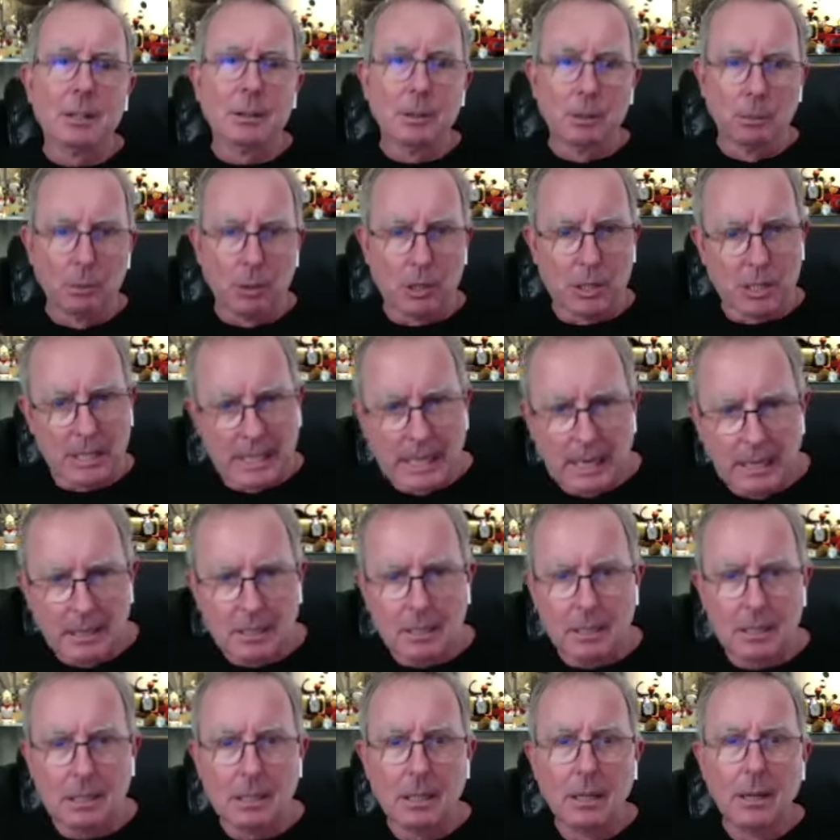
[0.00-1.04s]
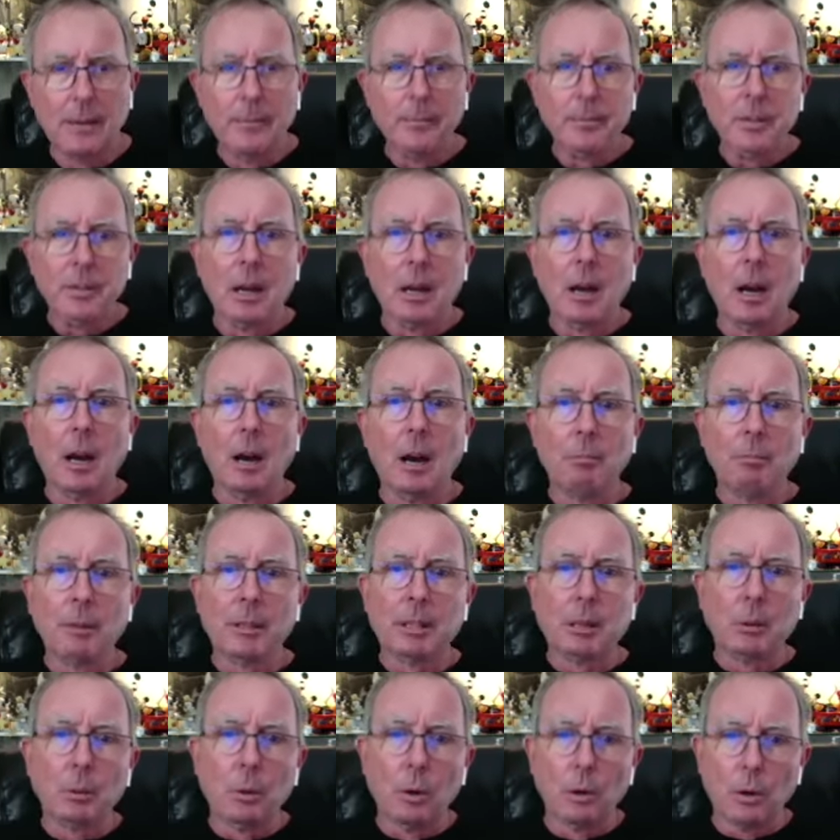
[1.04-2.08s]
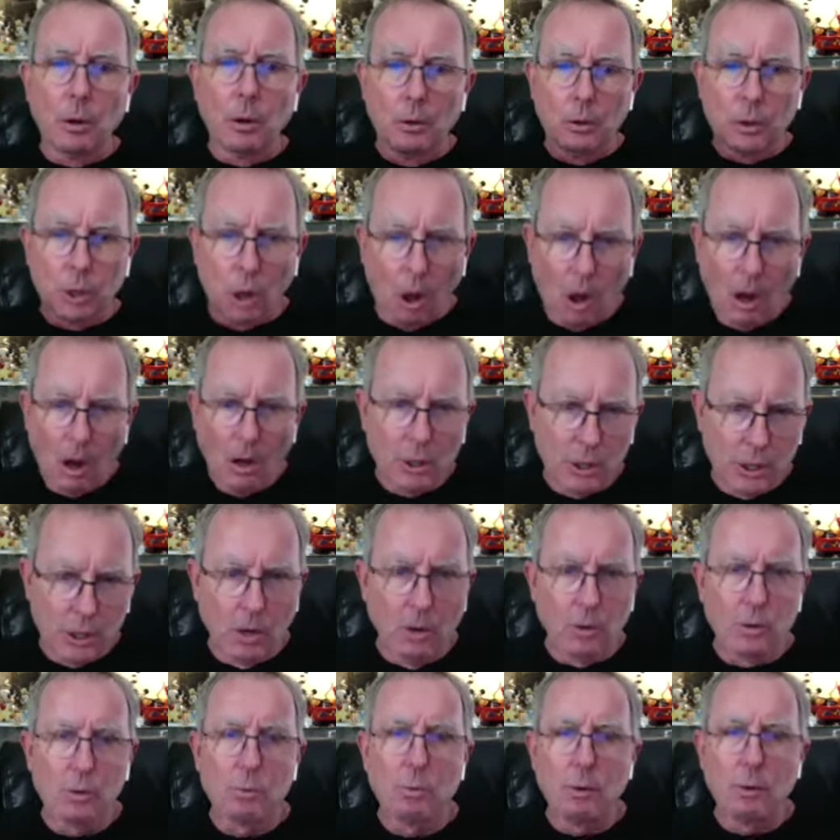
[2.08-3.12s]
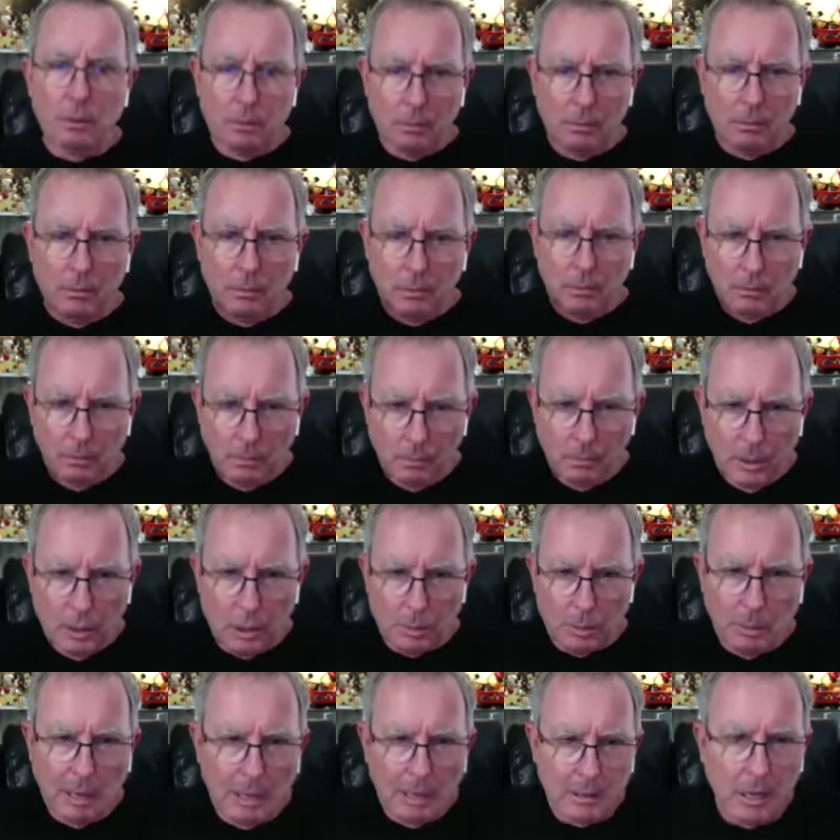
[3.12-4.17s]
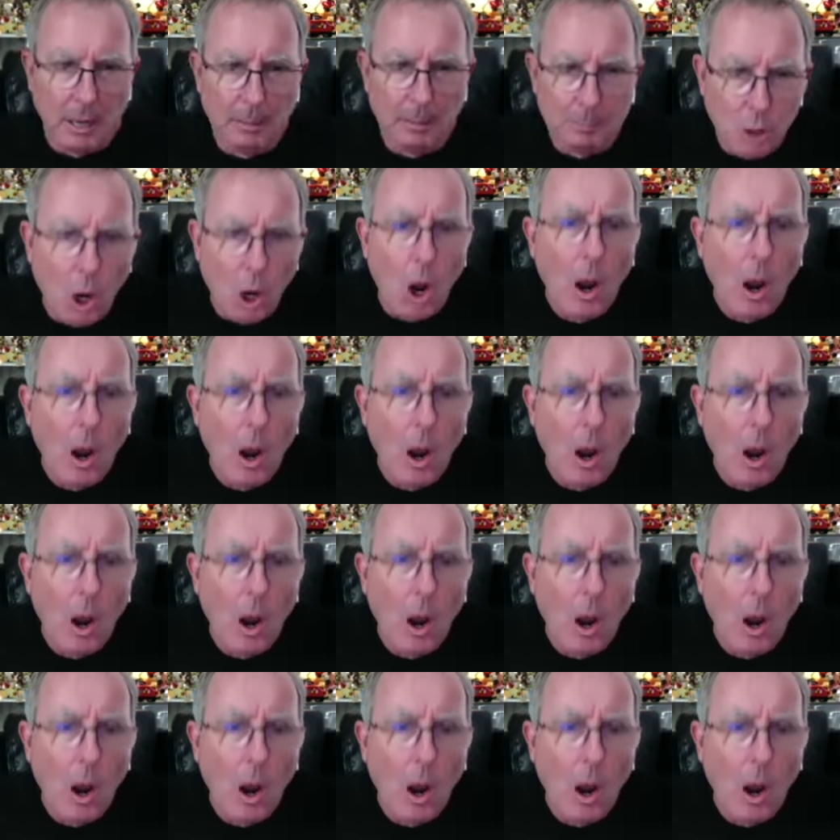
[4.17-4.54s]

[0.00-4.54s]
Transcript: you know, there were skits, um, but there were talk shows where you spent time yeah.